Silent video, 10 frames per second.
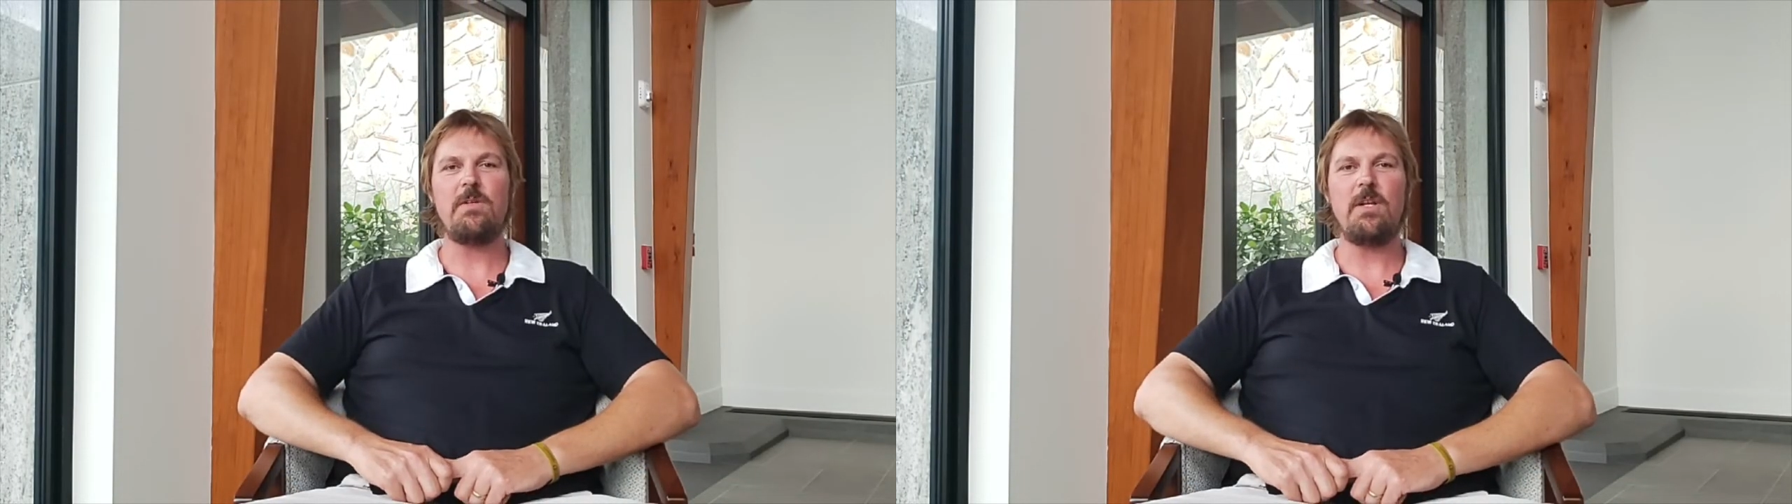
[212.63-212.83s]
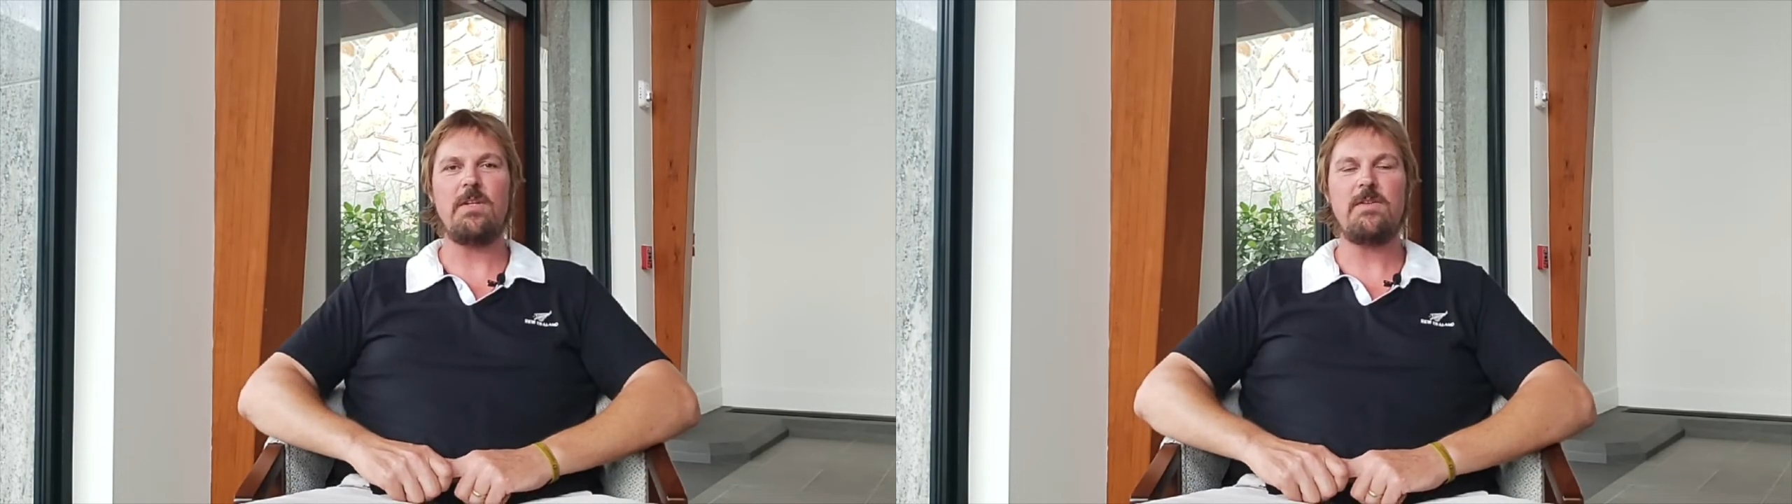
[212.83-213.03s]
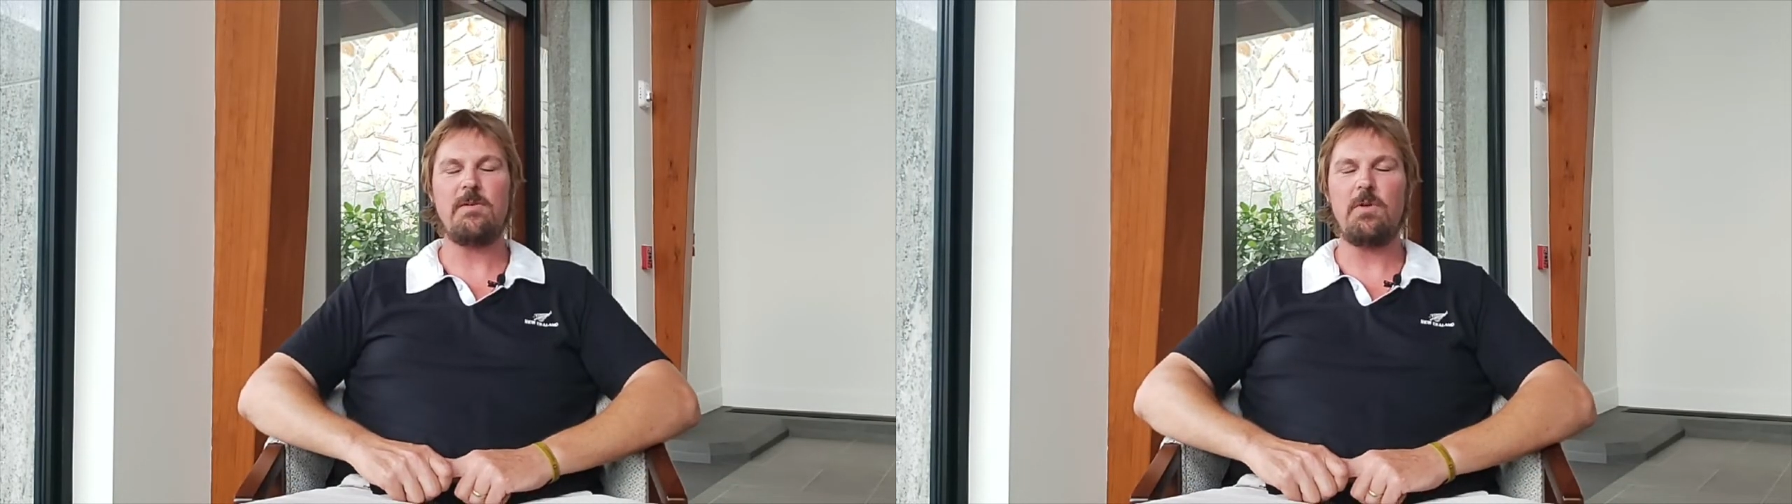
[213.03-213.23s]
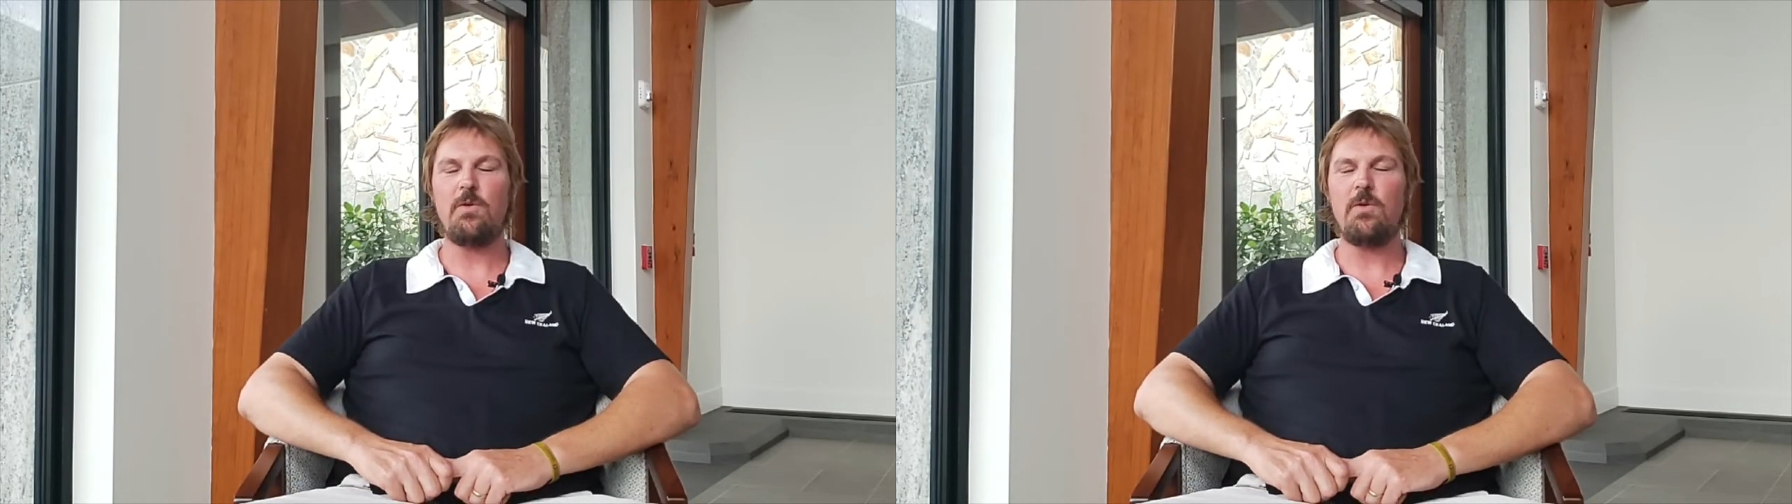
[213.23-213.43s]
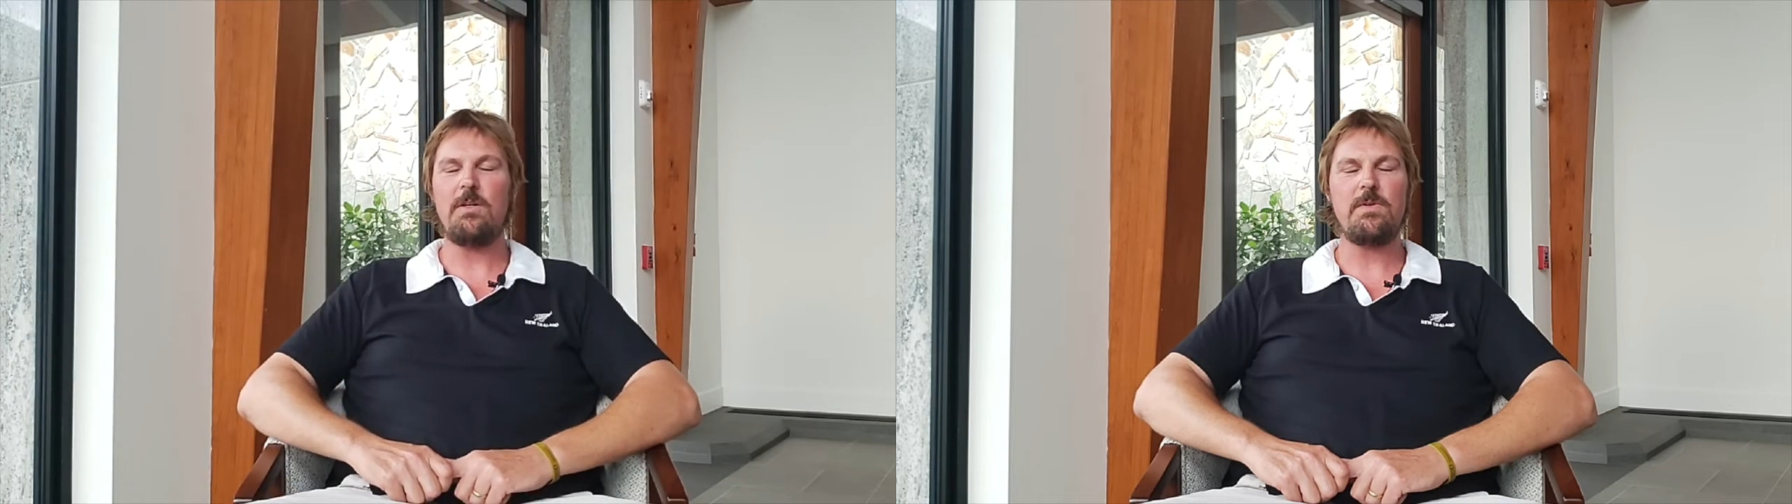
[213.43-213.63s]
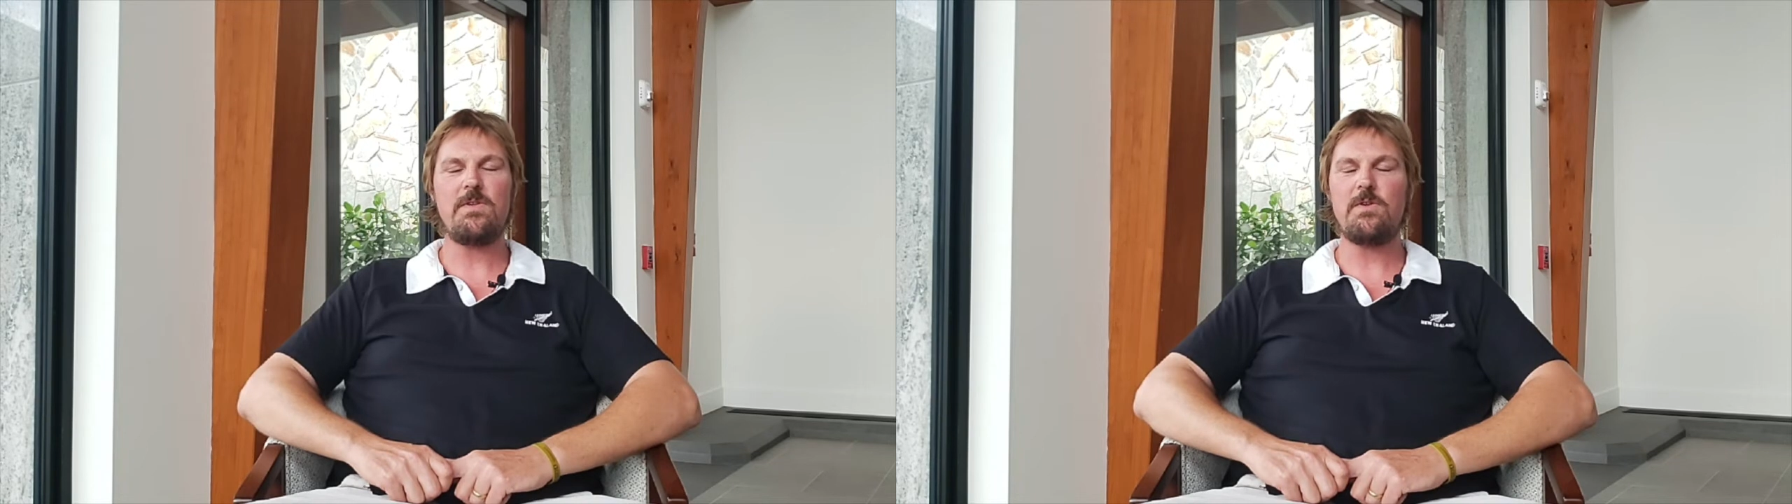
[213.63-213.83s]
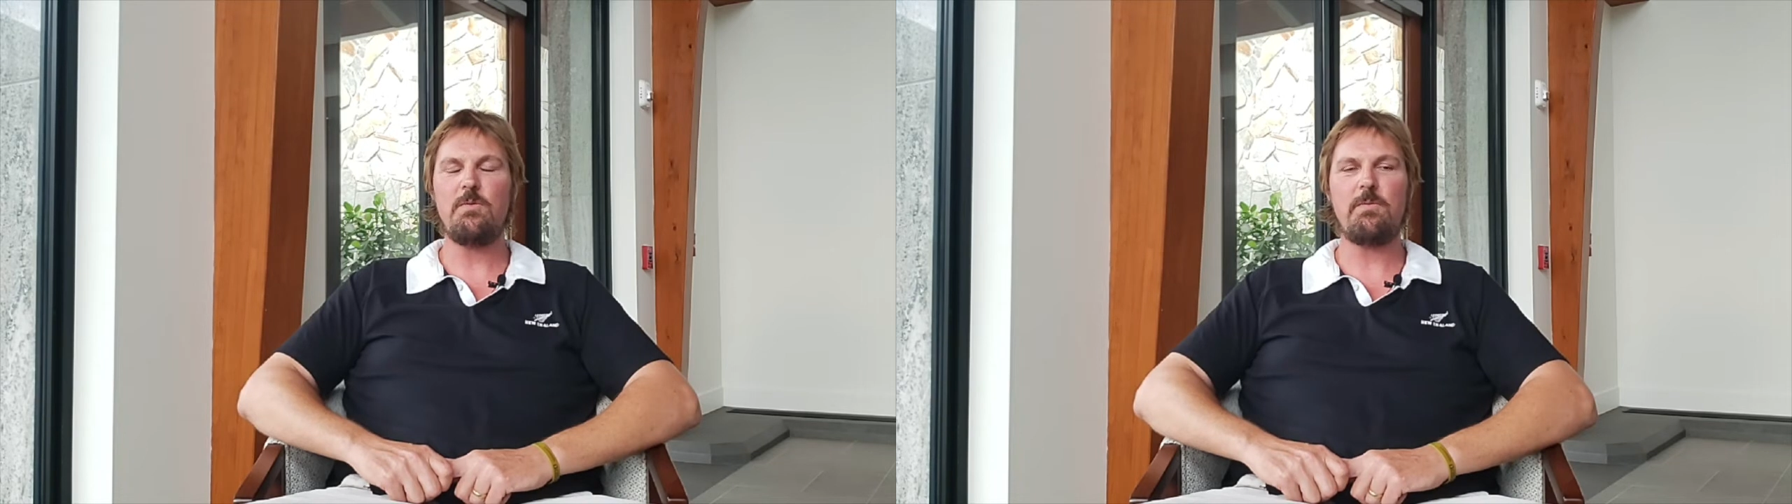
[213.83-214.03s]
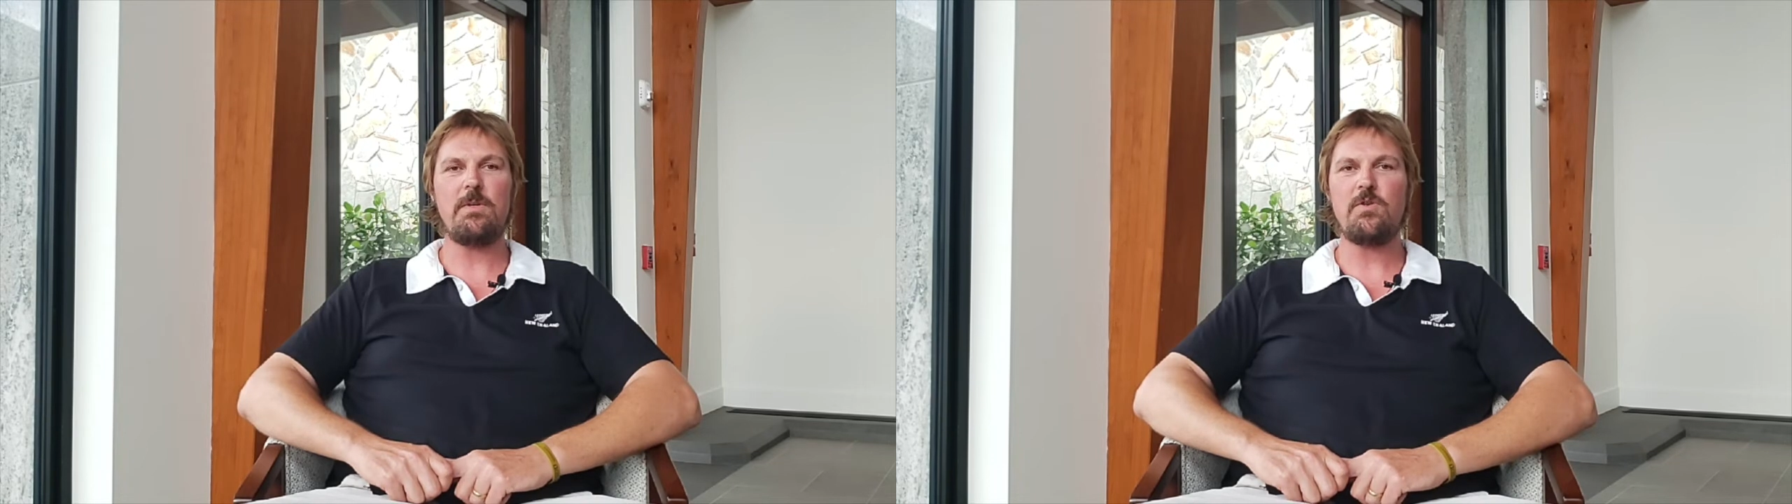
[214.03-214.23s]
you know, Tim Gooley was
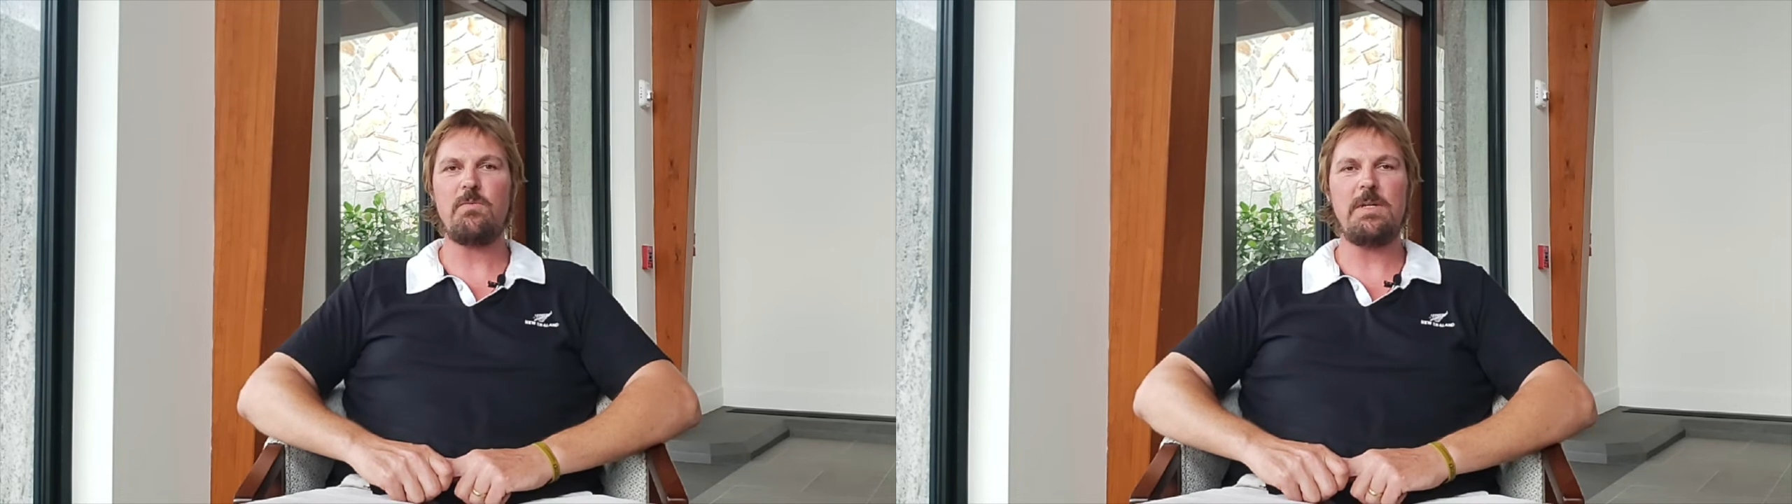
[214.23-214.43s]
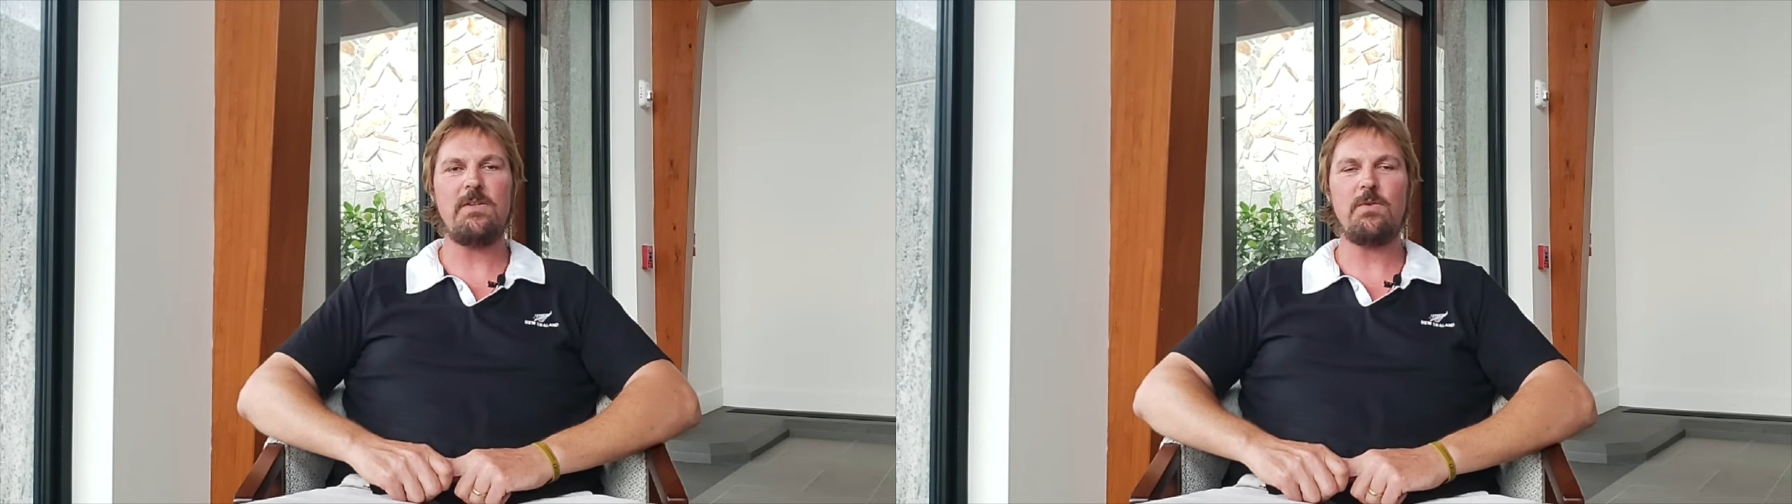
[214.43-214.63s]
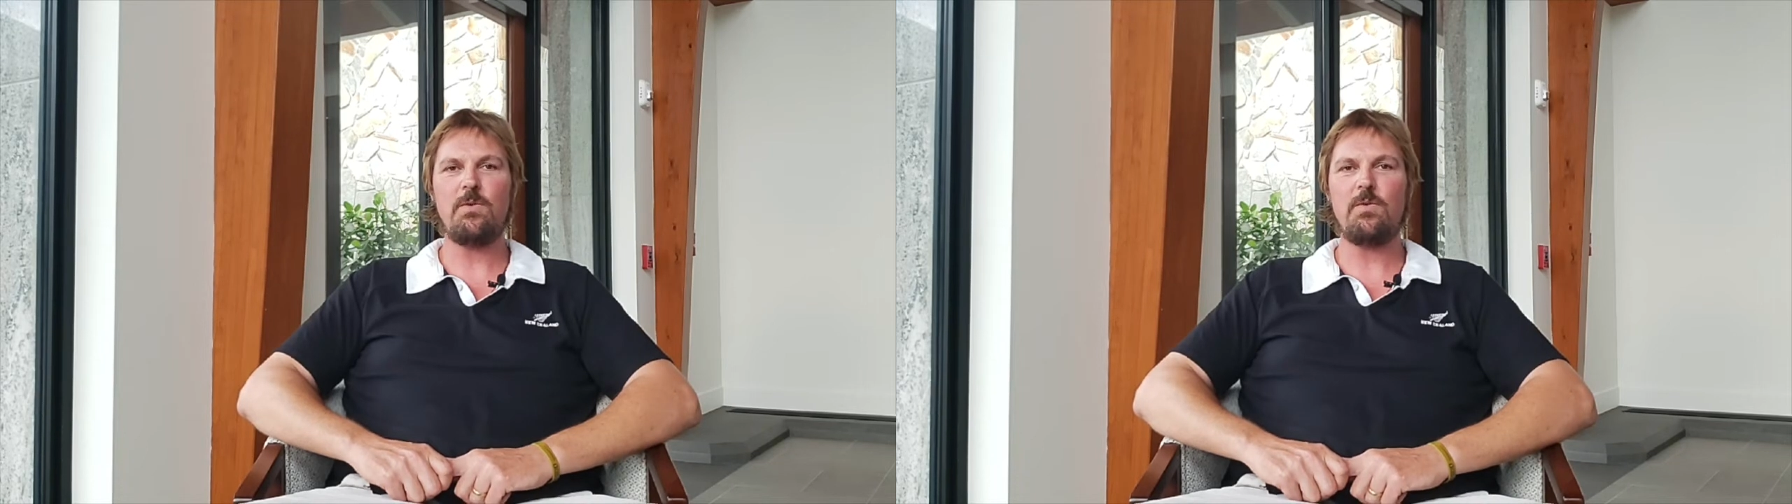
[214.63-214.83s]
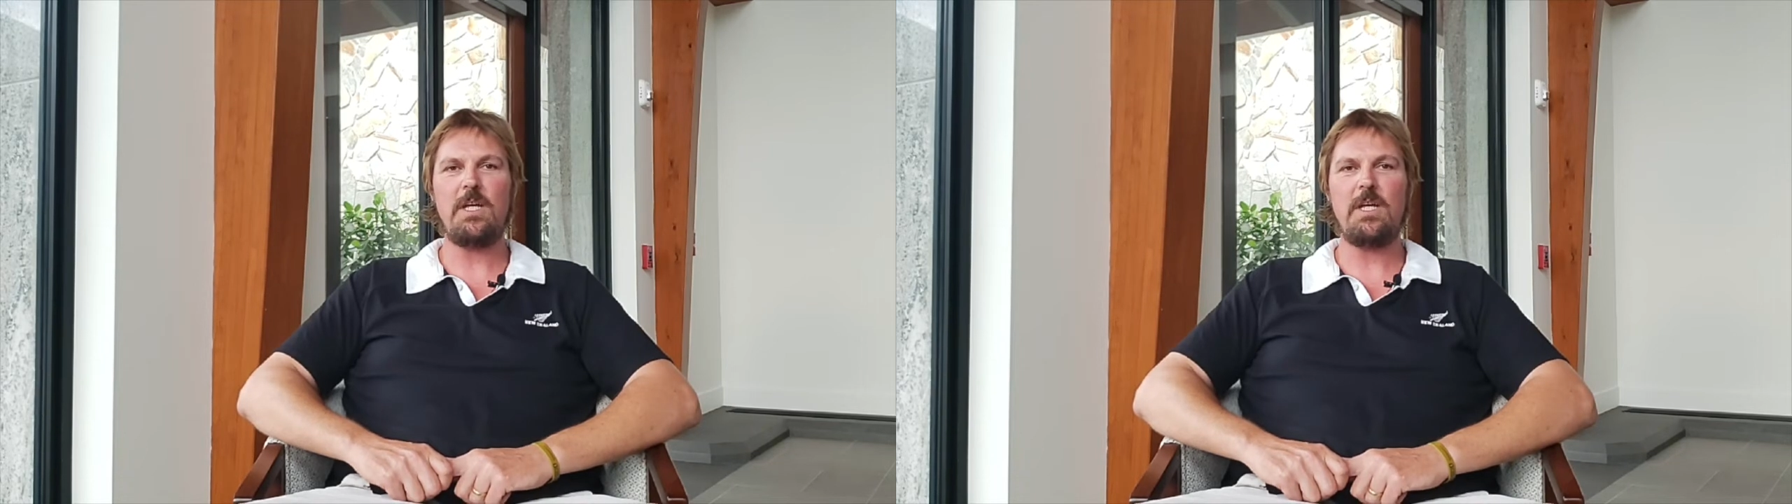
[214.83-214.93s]
super instrumental,